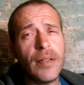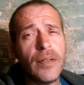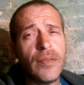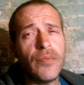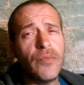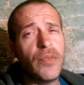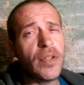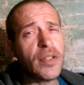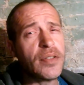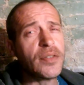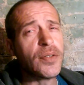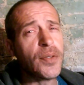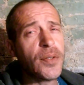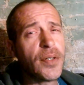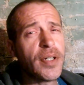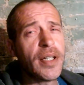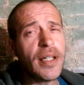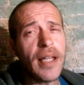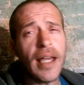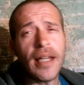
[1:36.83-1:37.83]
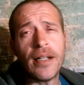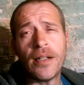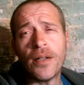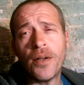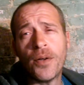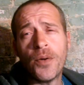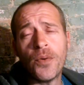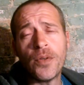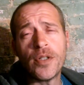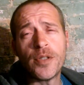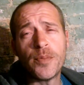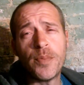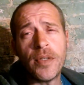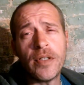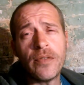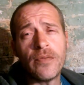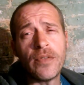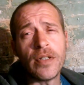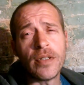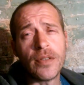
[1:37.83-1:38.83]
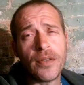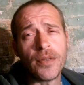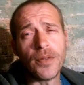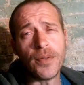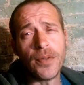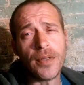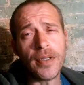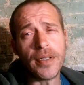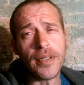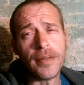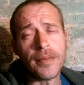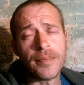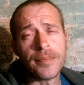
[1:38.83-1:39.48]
Victoria hadn't always been Victoria.